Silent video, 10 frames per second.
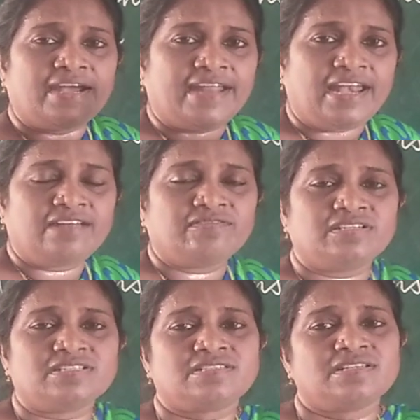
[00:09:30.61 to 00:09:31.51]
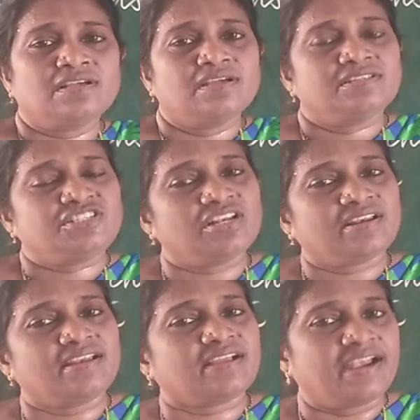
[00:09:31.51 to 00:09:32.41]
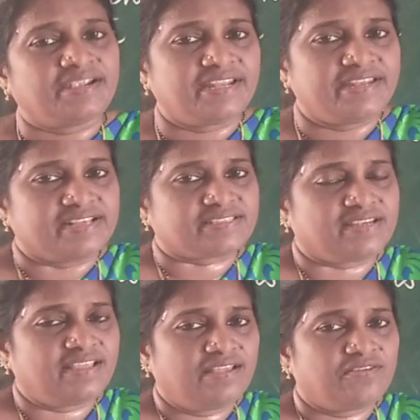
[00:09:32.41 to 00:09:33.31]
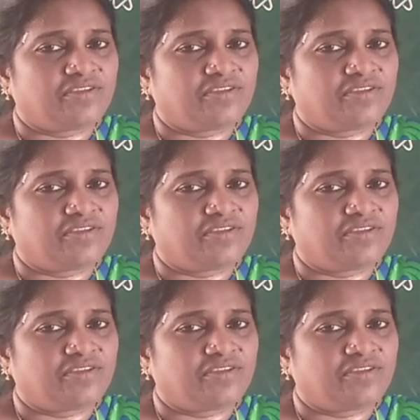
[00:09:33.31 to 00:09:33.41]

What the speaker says: delivers children continuously.